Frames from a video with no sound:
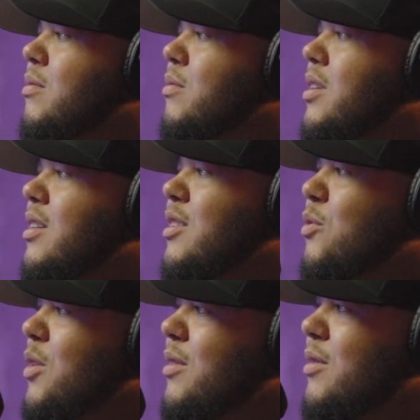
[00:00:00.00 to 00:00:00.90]
Because it's
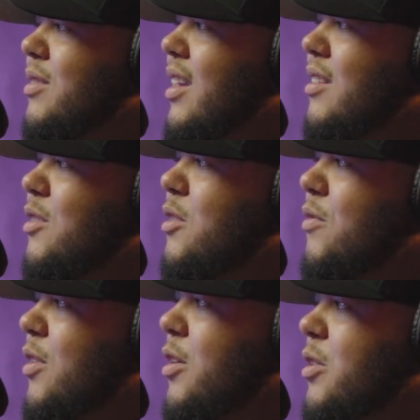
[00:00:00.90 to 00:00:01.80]
when they see your
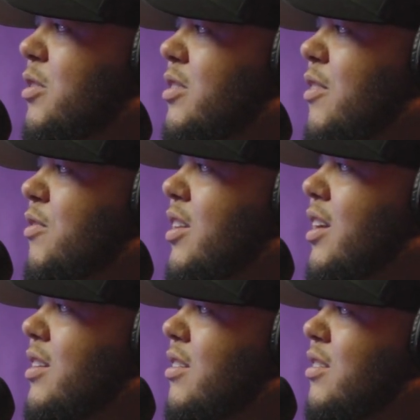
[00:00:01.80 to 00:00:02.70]
failures, they feel
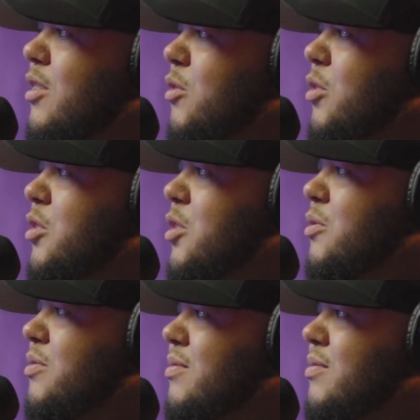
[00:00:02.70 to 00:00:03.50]
like they see the real you.